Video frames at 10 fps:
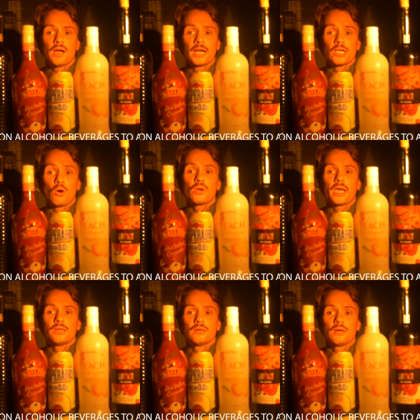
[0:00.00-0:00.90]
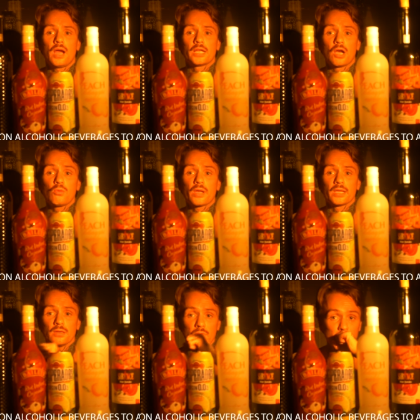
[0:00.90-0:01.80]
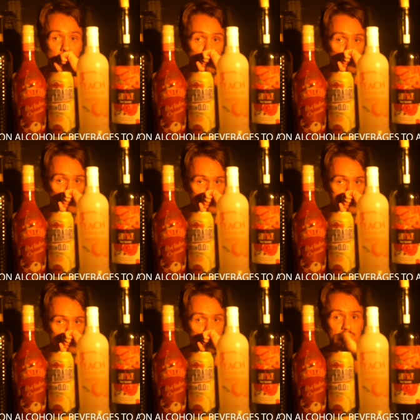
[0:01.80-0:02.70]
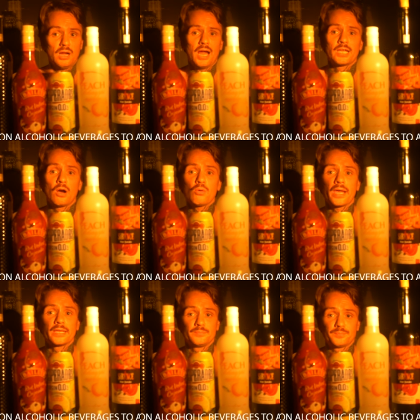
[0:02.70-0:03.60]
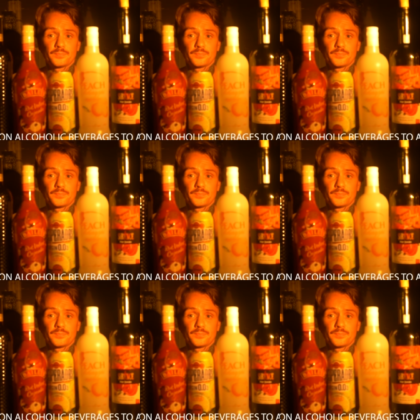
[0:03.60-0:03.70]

Are you okay? Are you okay? Are you okay?